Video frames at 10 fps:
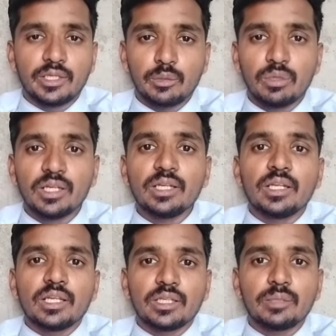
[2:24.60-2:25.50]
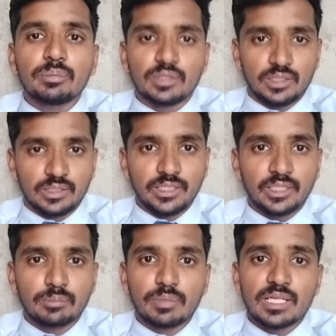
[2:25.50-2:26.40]
even if
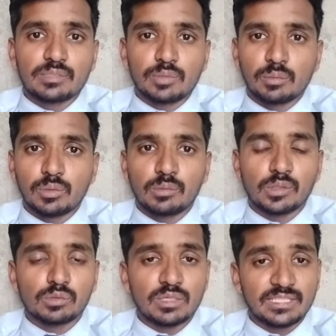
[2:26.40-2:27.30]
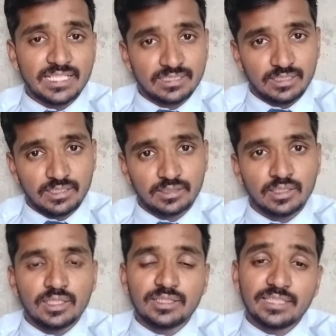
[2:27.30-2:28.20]
their past performance was excellent.
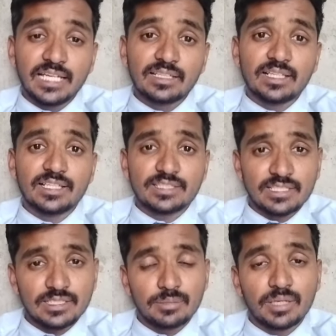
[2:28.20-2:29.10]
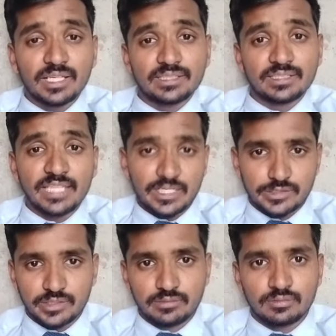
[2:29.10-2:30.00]
That recency bias in
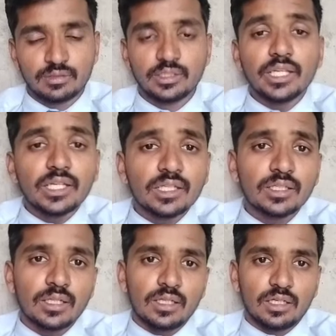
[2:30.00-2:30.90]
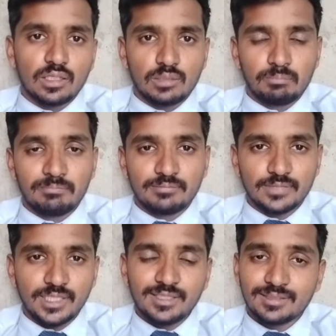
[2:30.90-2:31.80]
action. Uh,
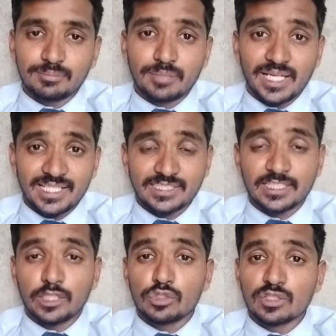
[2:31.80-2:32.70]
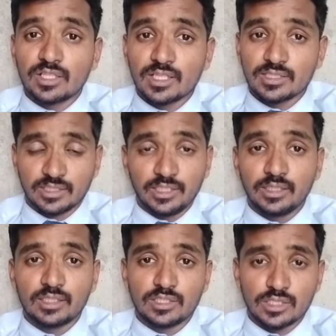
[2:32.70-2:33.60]
then a bias reduce trust
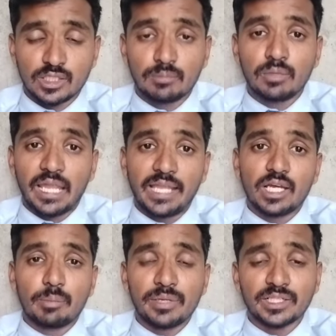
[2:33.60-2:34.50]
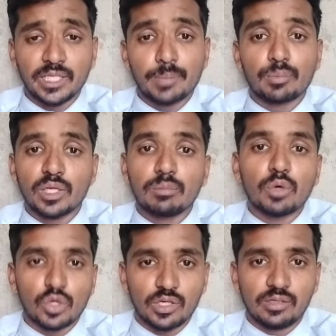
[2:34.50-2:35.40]
in the system and affect employee
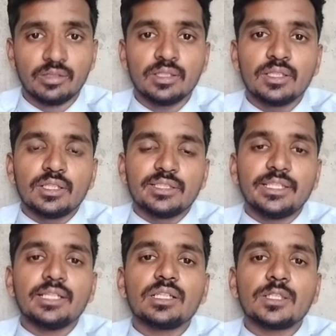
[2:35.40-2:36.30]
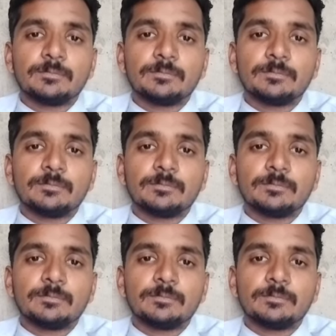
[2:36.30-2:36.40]
morale. Then